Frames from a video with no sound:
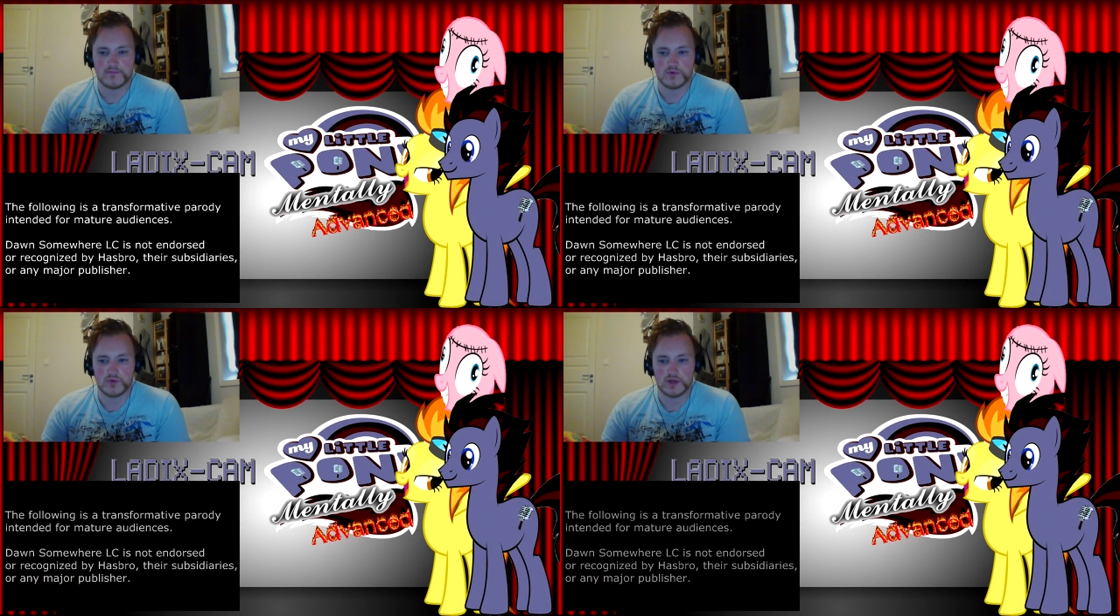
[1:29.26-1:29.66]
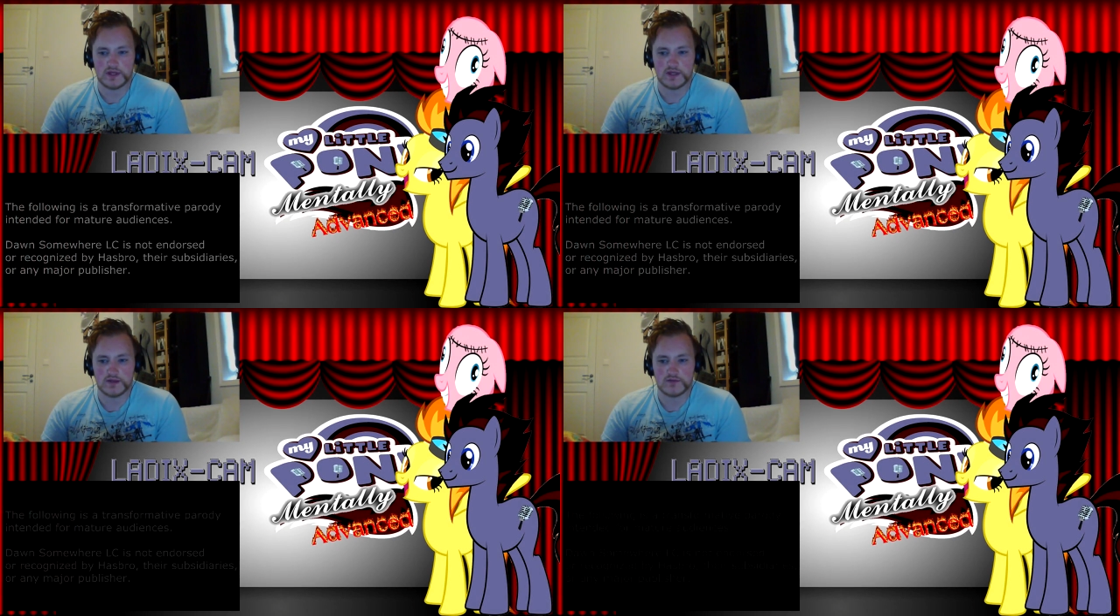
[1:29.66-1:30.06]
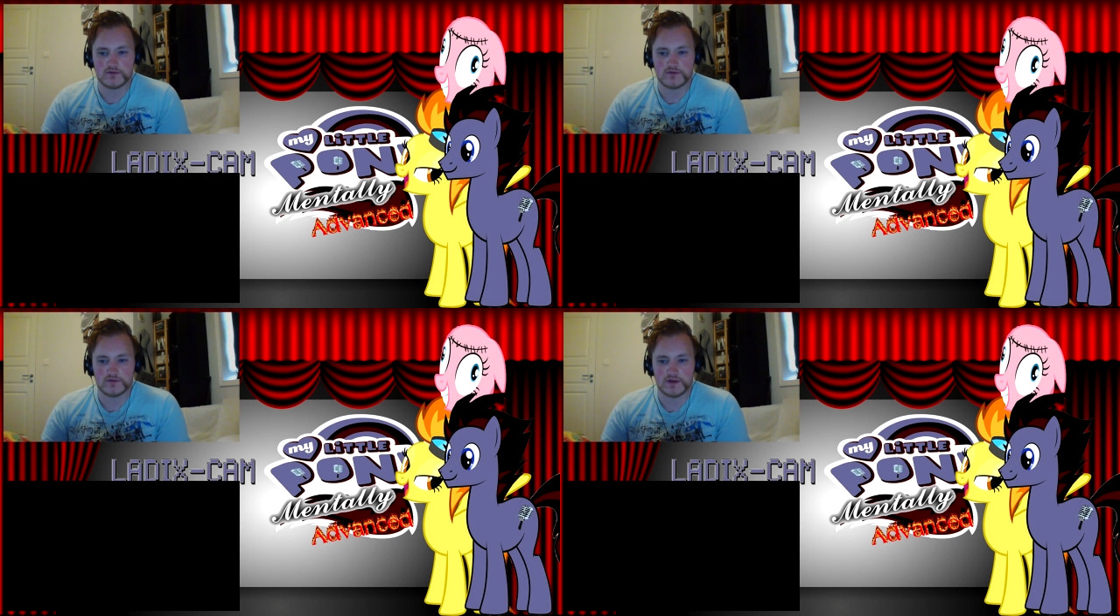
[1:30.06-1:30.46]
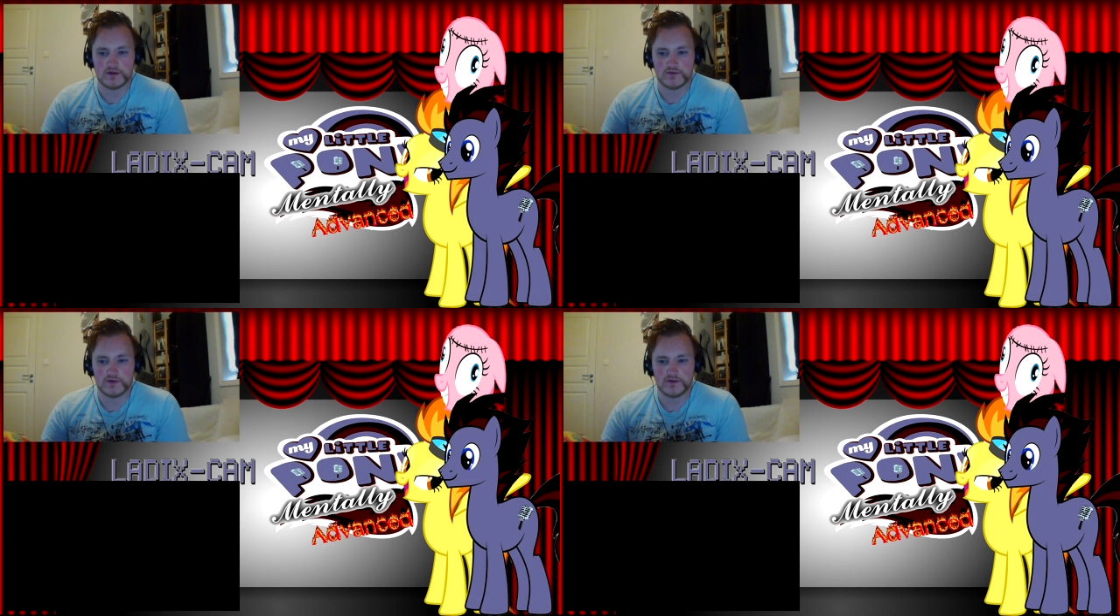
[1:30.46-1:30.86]
Okay, turn down
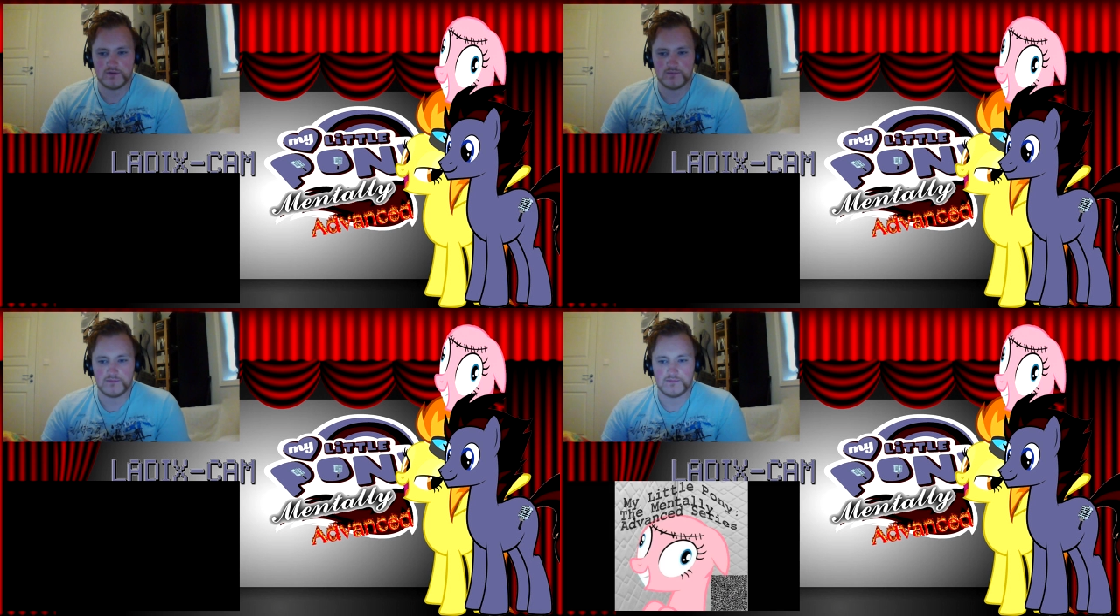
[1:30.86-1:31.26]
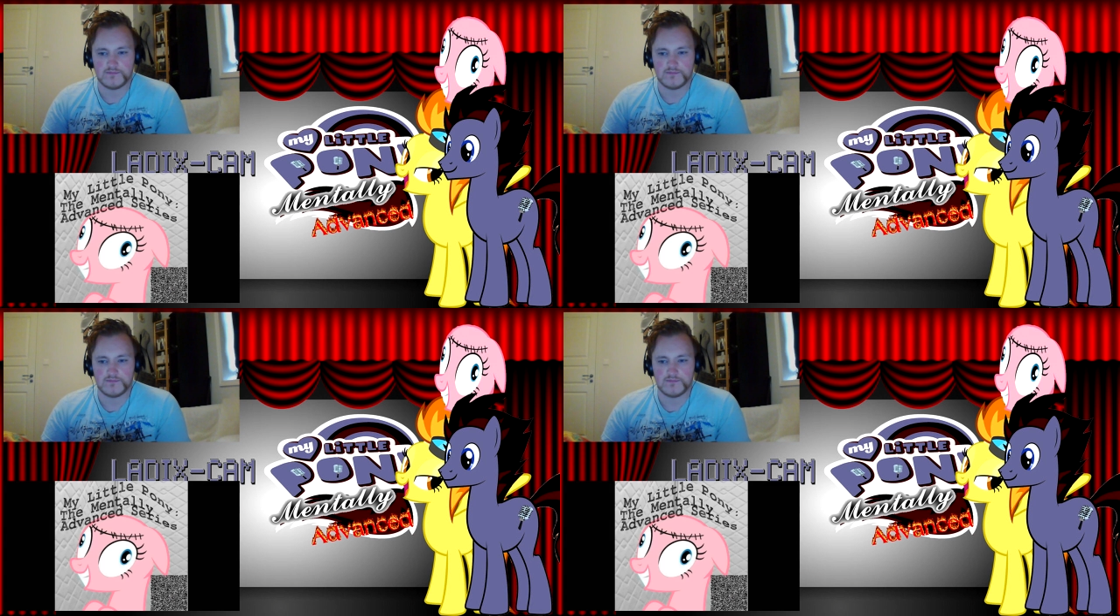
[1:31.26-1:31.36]
the volume.